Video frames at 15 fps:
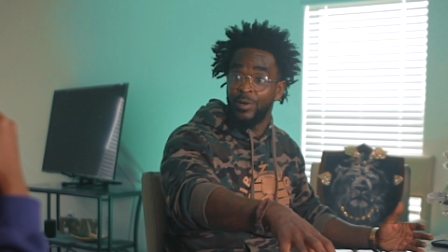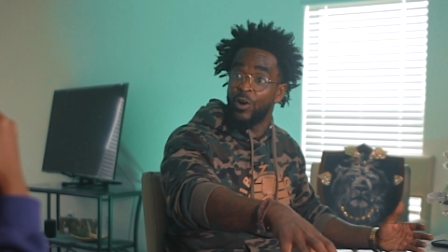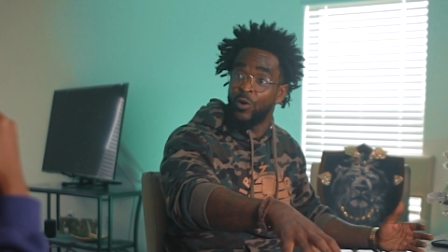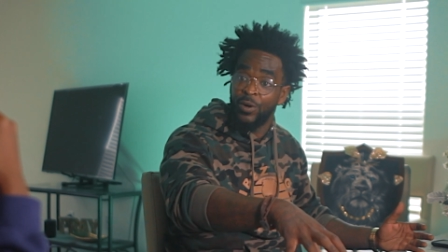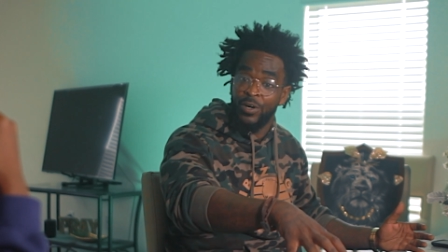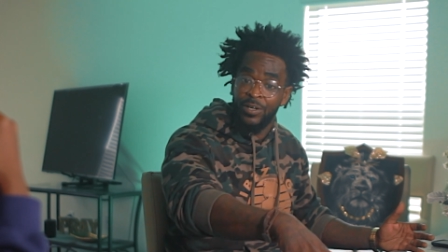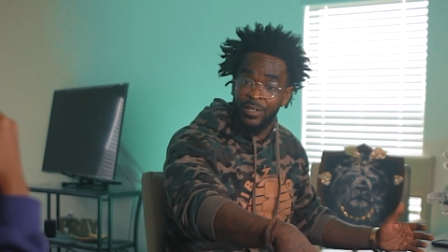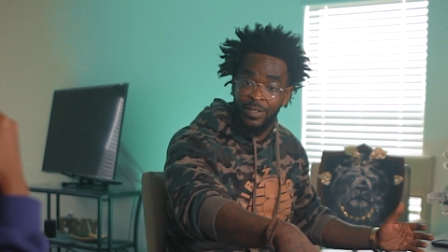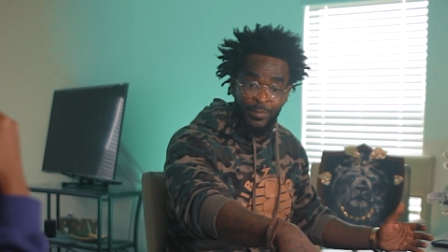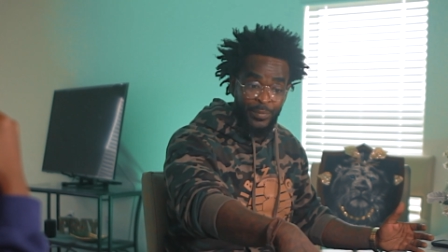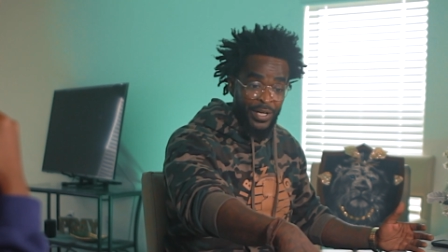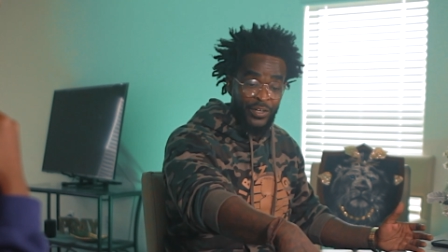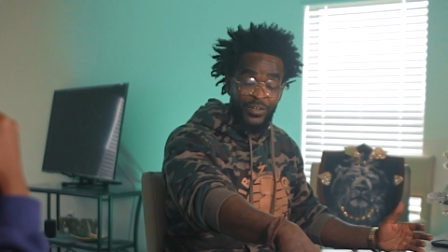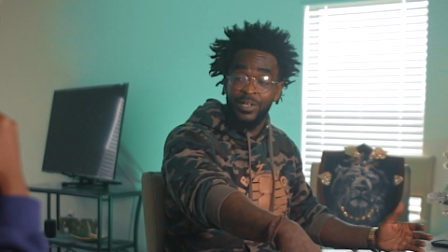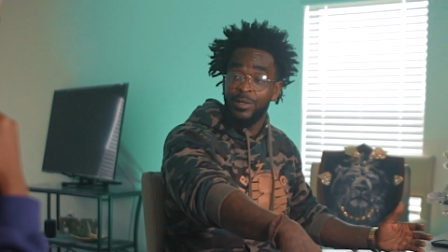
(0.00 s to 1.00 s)
oh, uh,
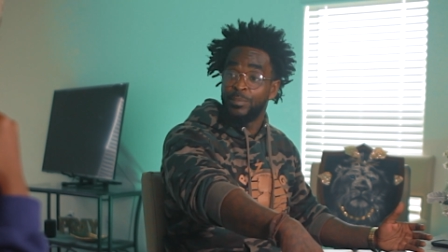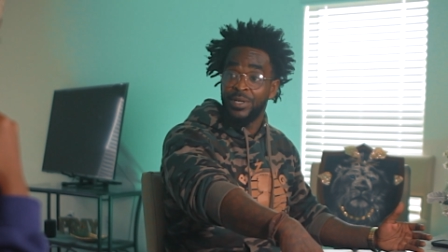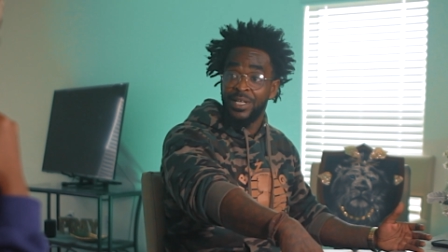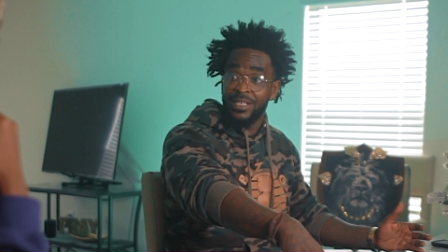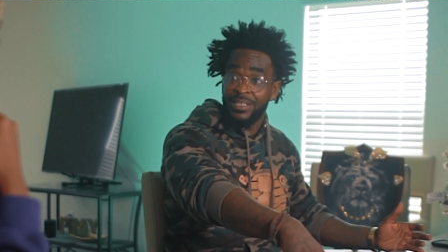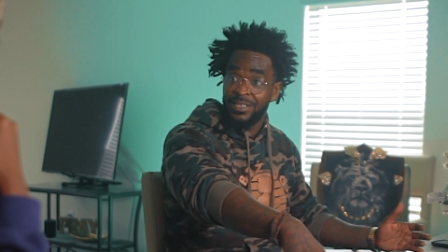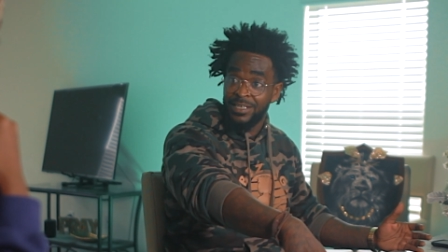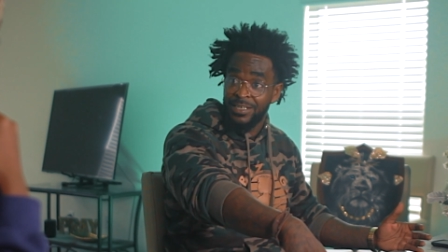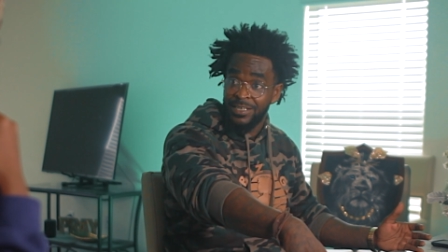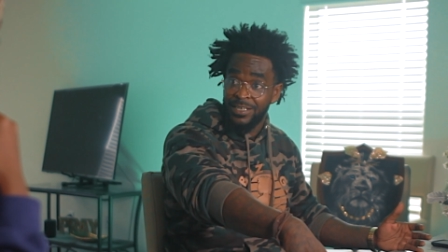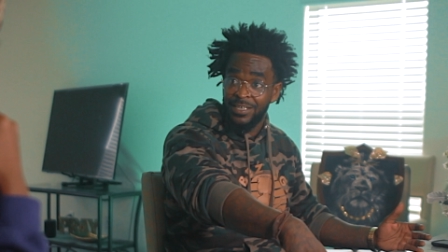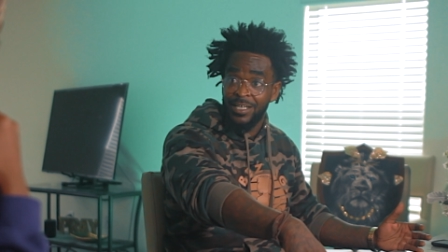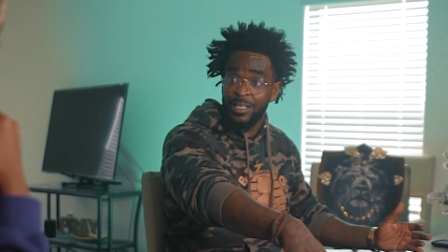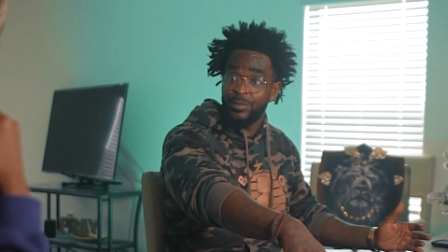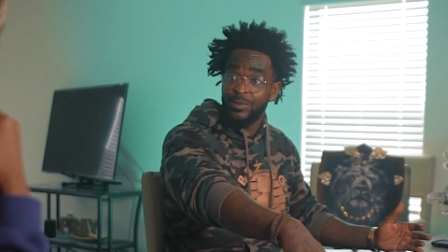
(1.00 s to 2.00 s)
bettering the businesses
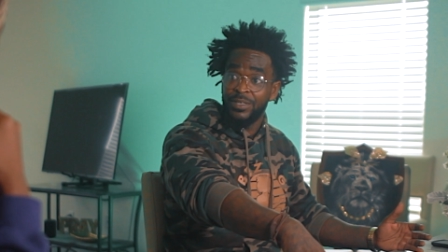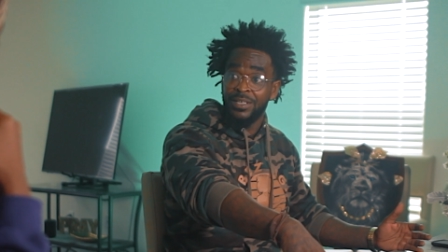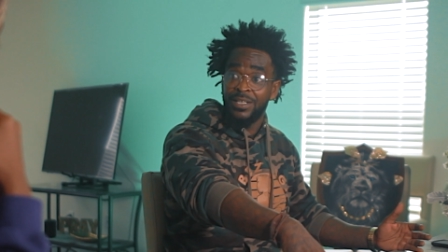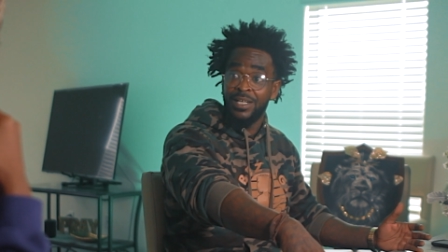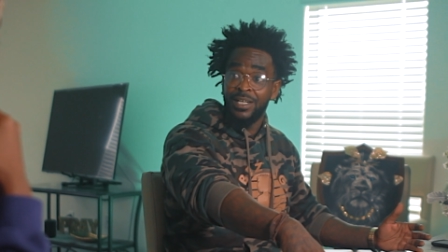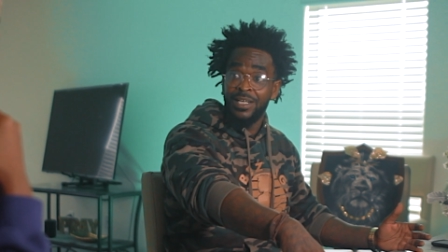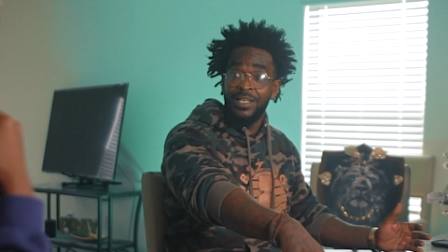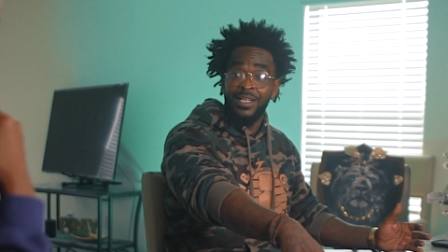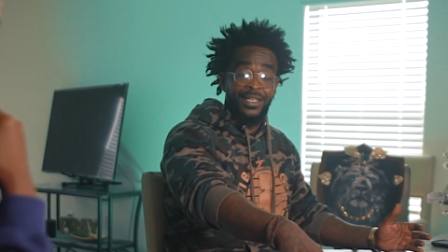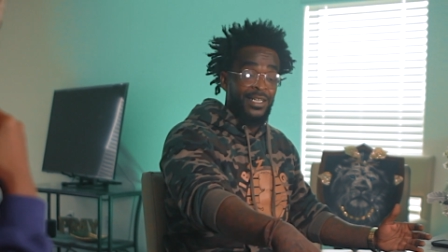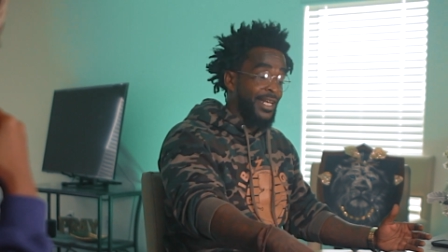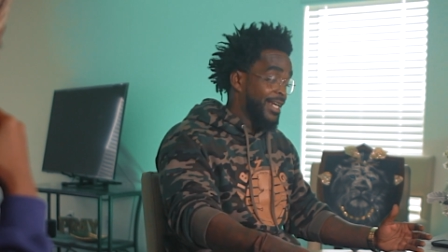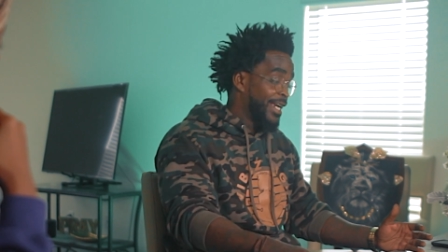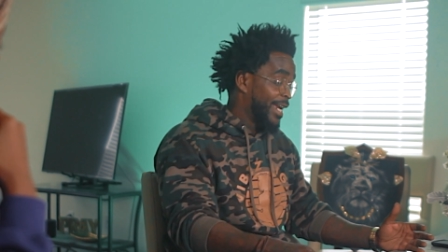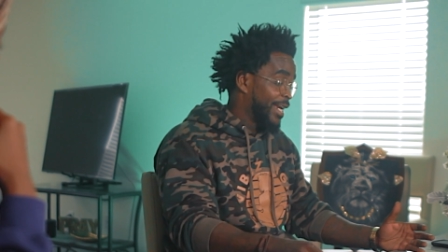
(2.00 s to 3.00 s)
in the neighborhood. Yeah, funding.
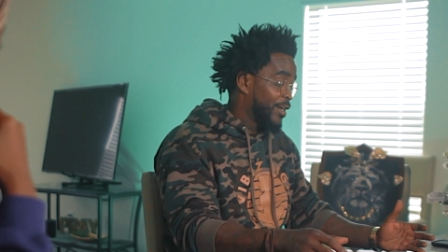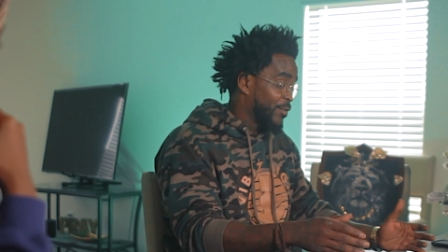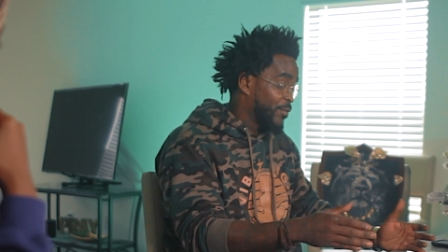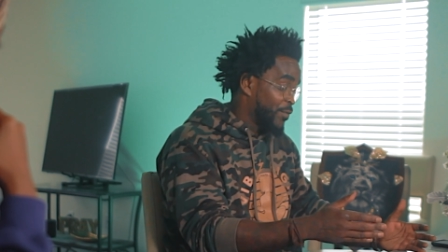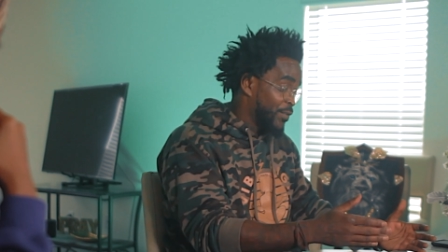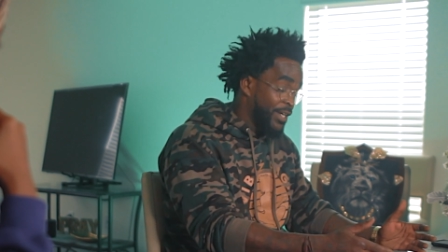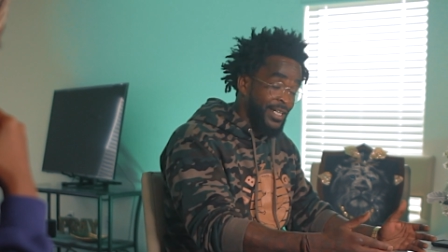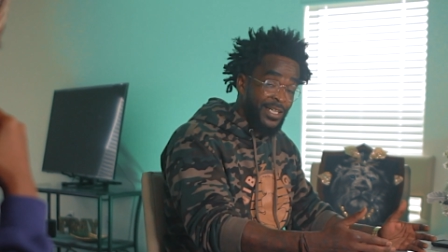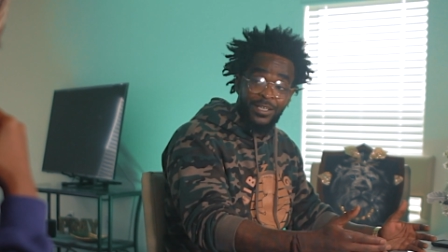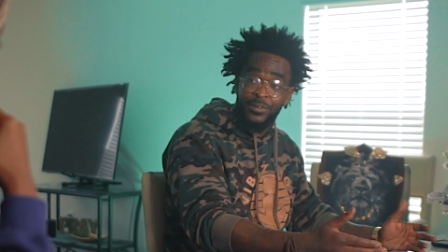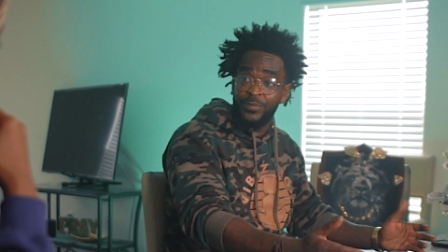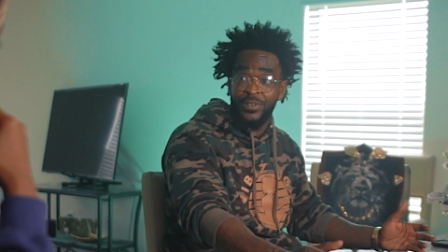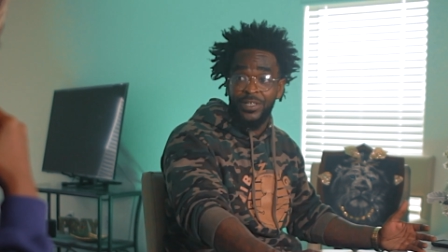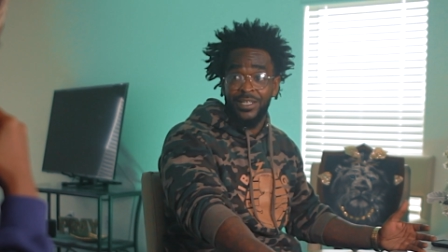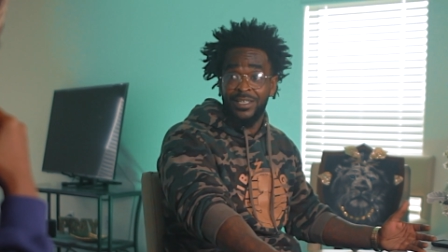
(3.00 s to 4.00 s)
They got funding
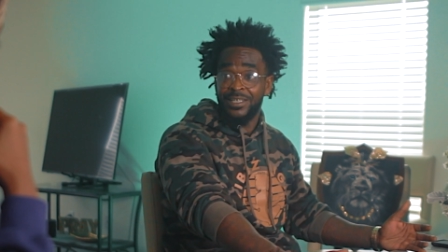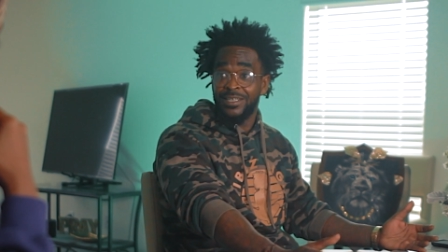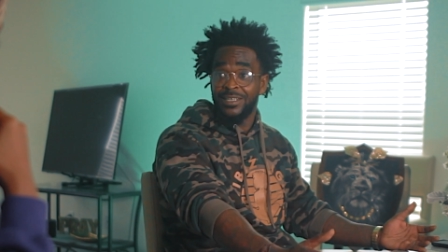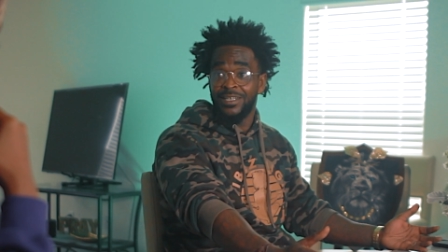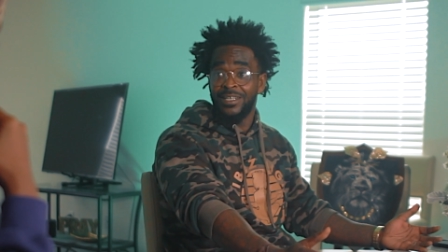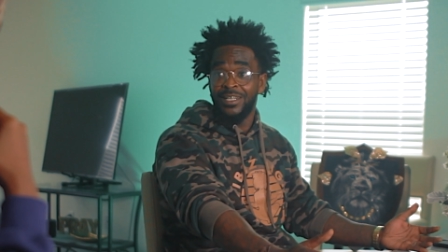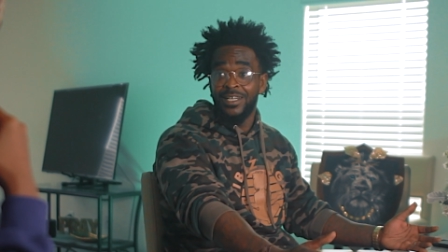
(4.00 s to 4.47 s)
for this.